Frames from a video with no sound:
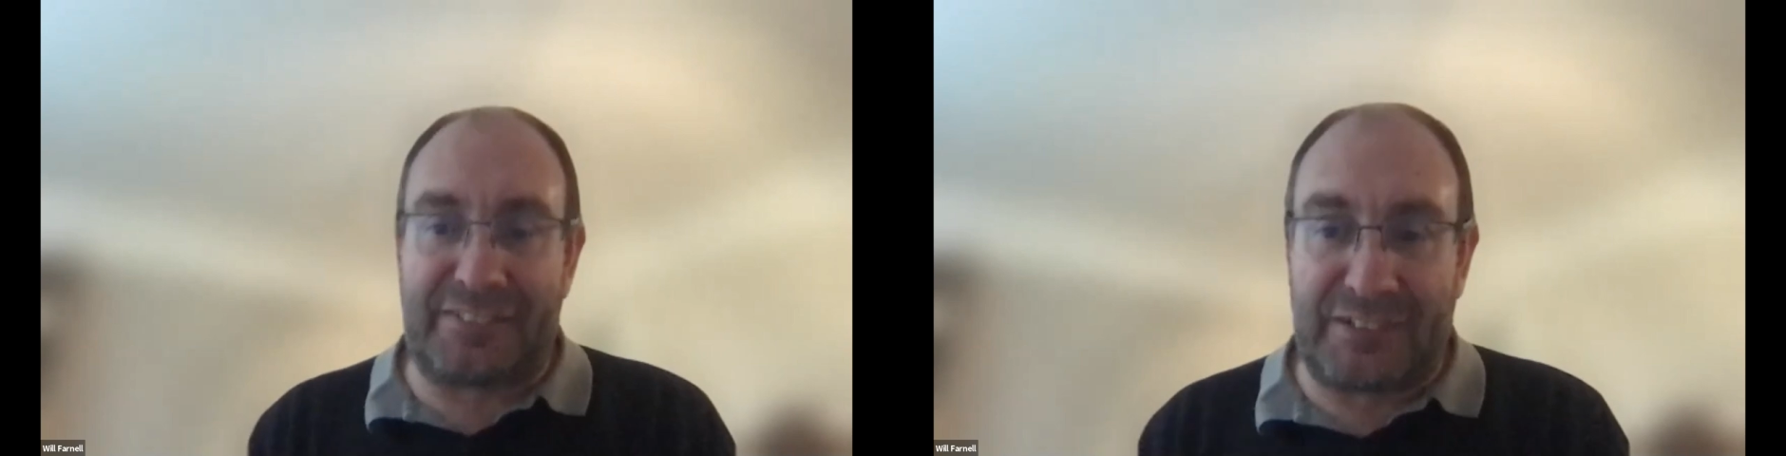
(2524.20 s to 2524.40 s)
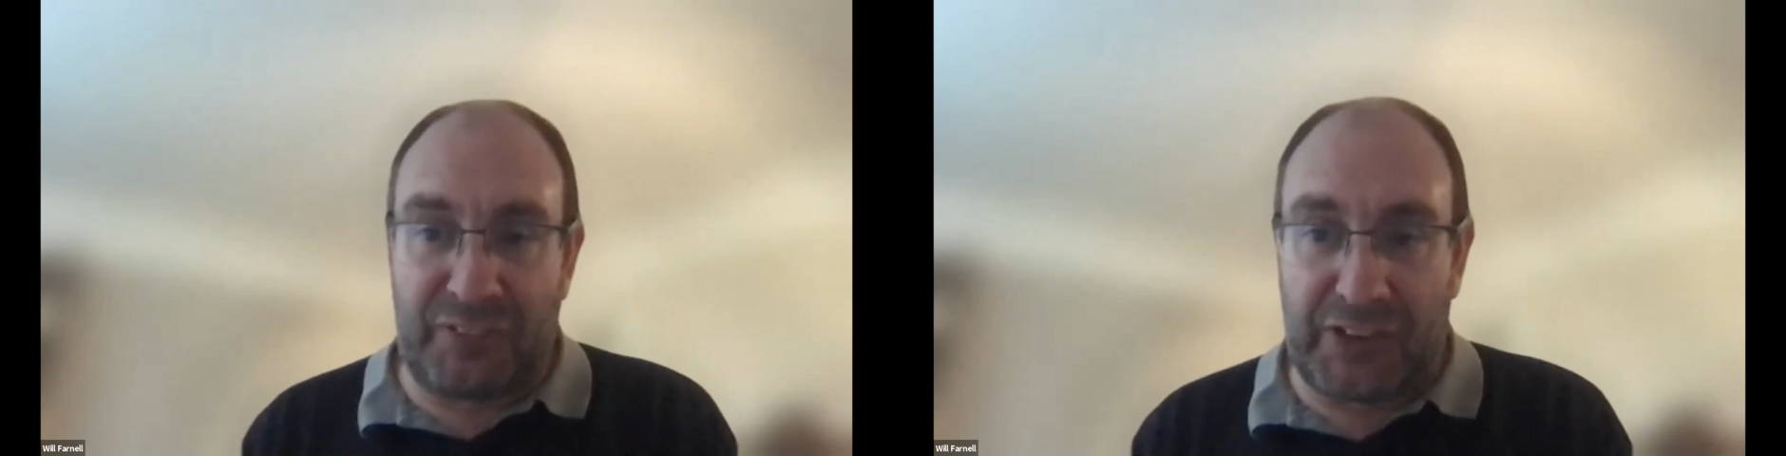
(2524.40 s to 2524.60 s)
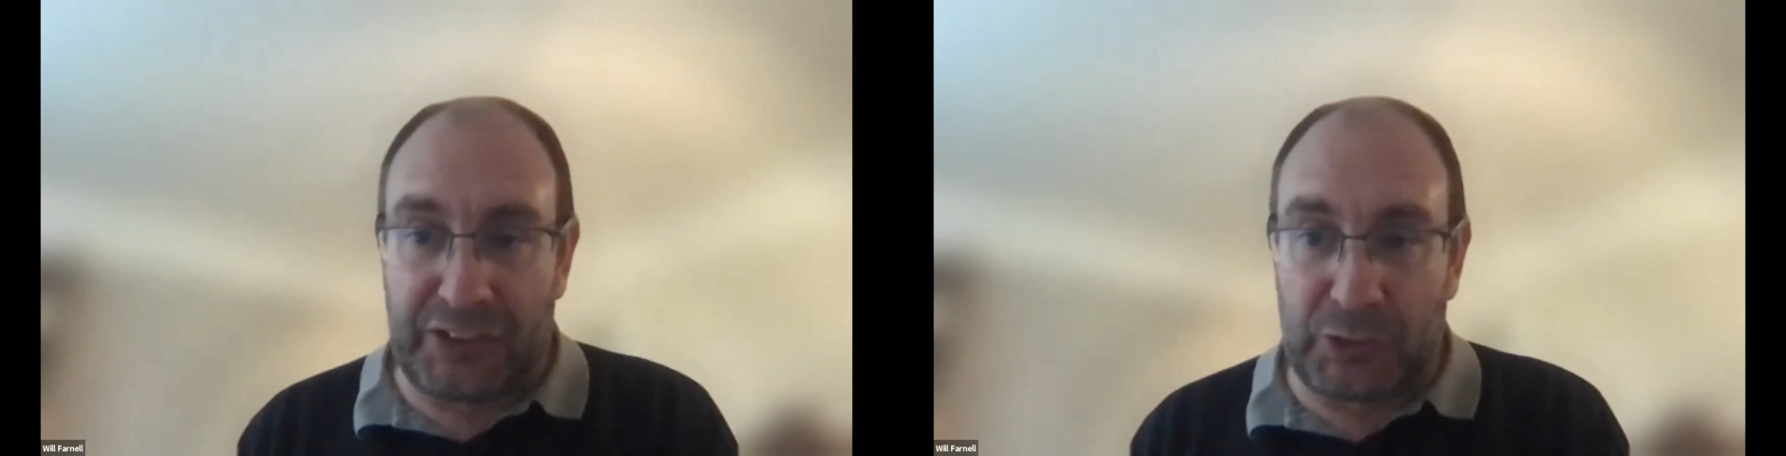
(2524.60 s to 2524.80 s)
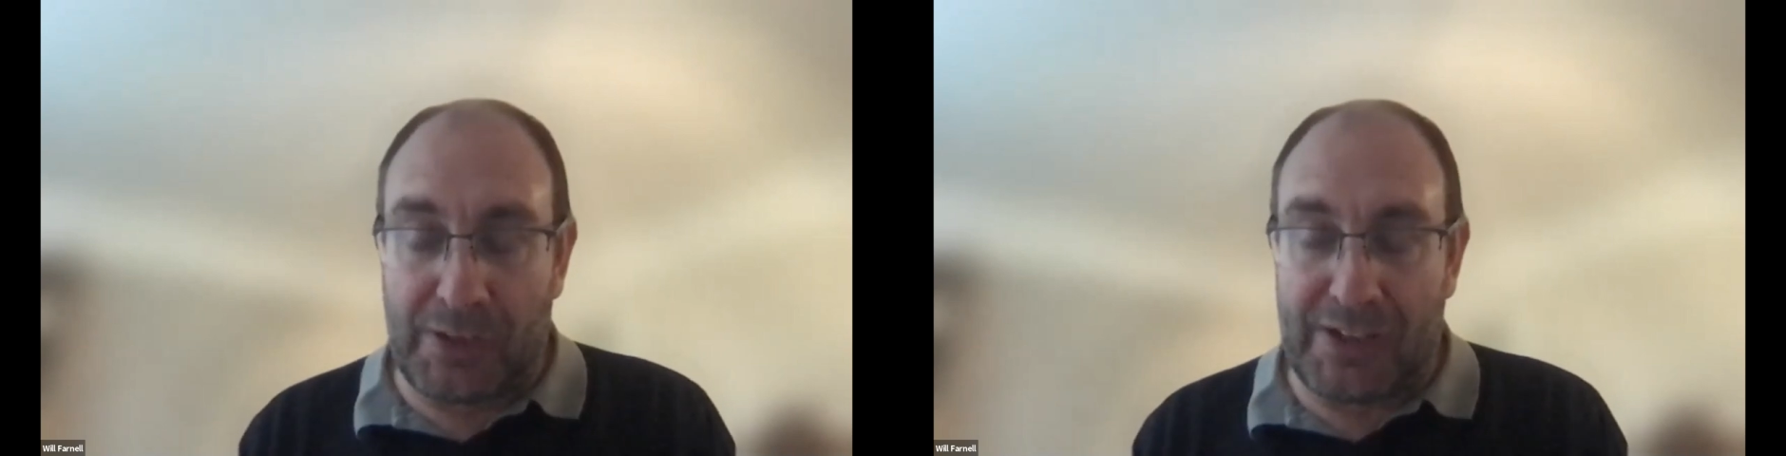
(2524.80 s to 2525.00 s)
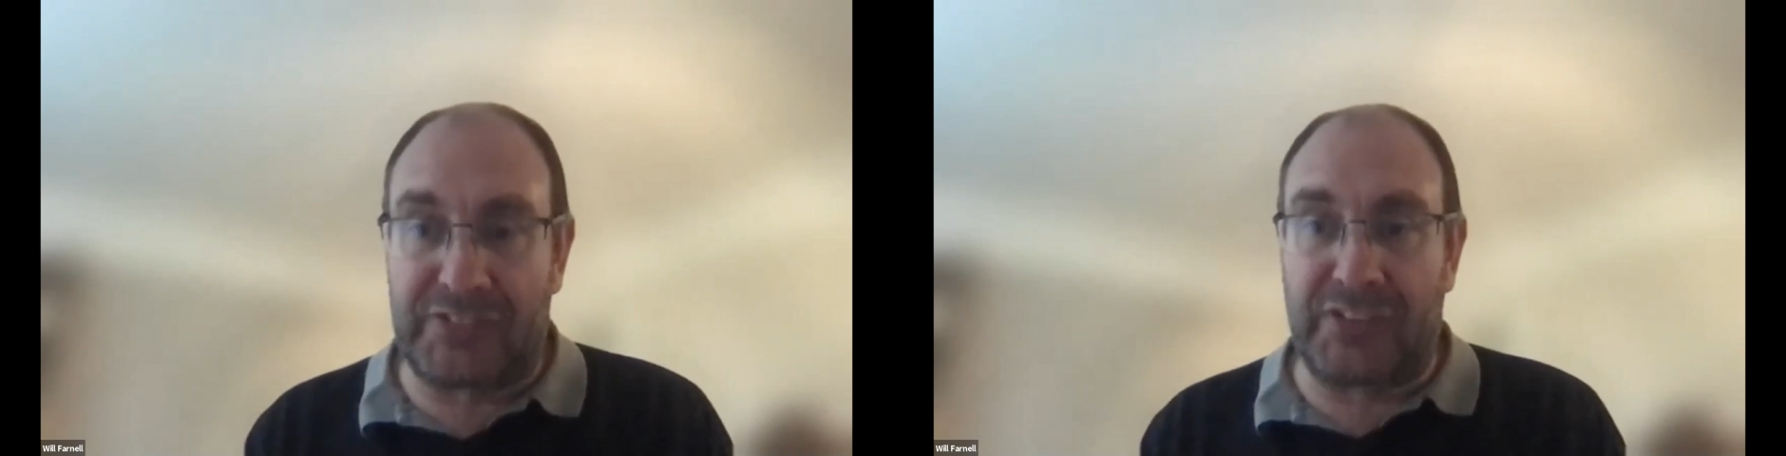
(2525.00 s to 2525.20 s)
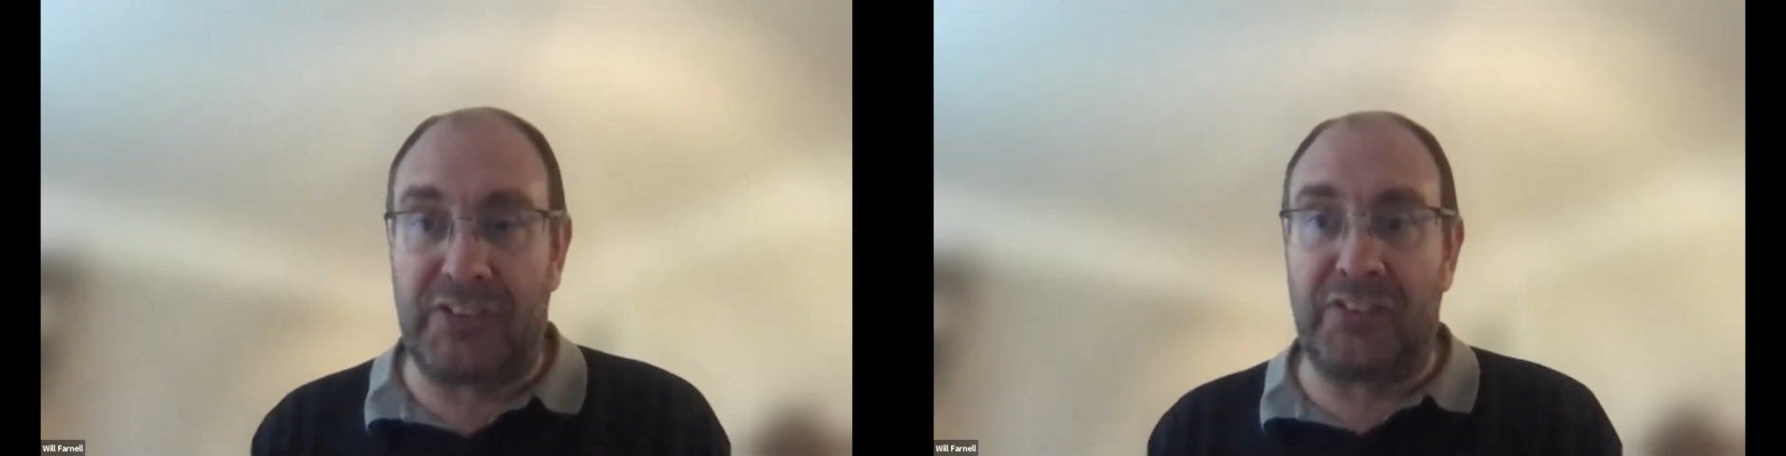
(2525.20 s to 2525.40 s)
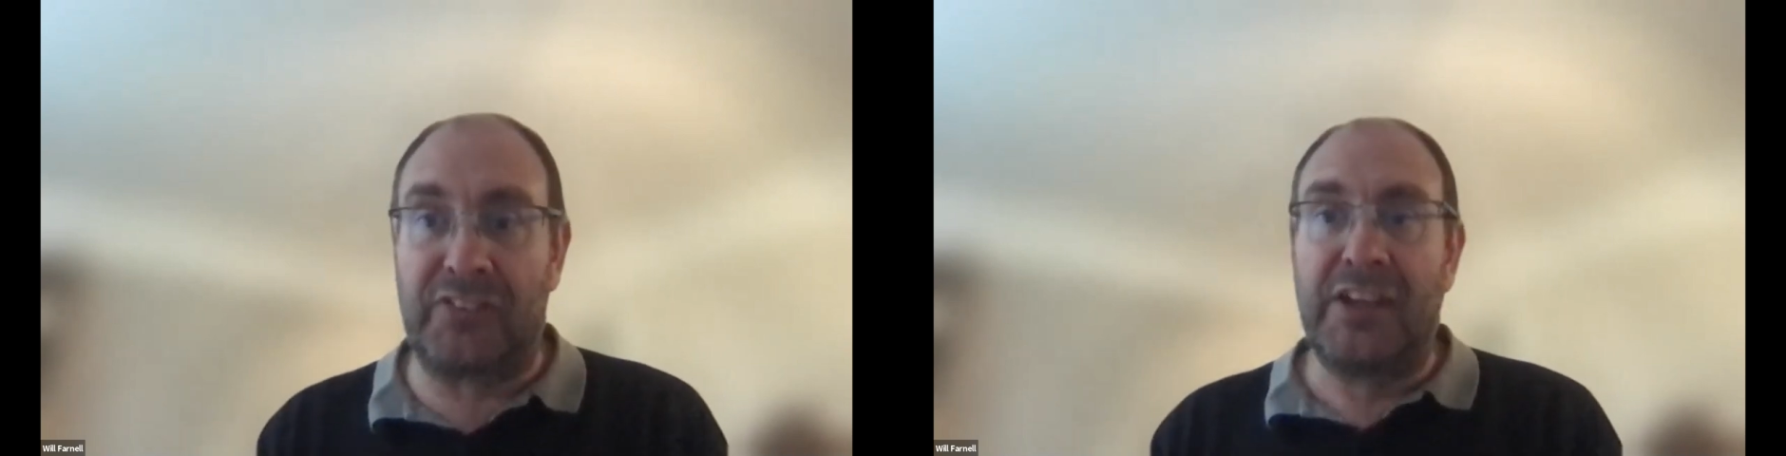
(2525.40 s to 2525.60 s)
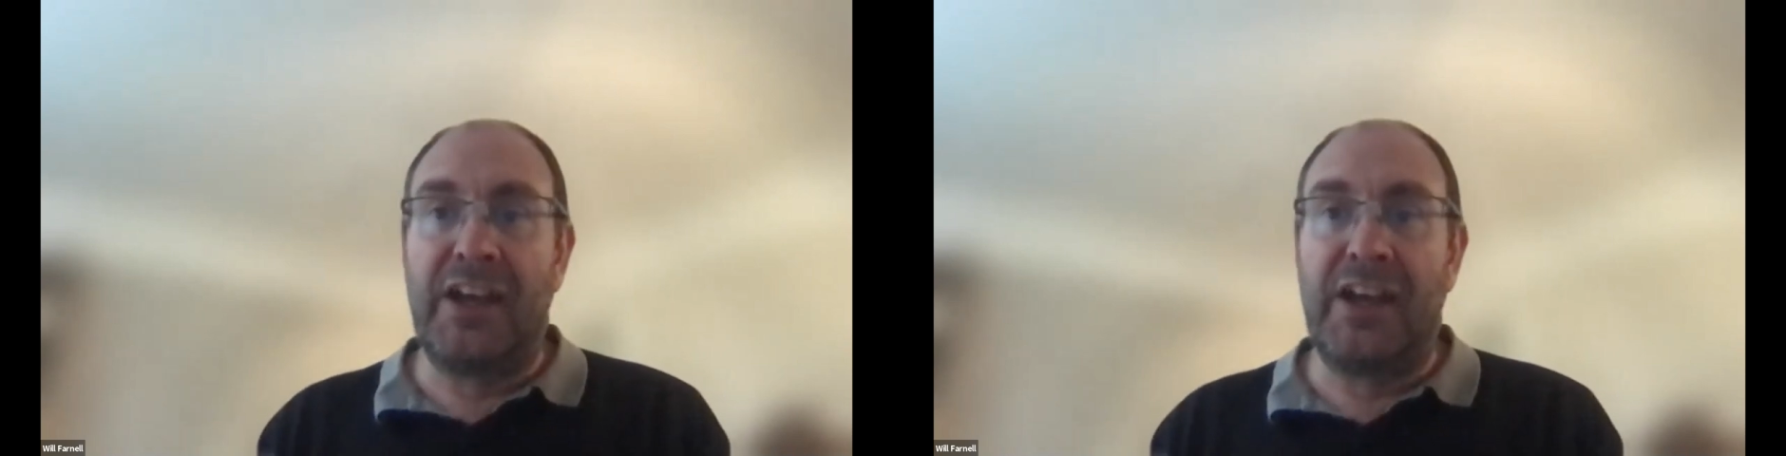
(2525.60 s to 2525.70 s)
any final questions,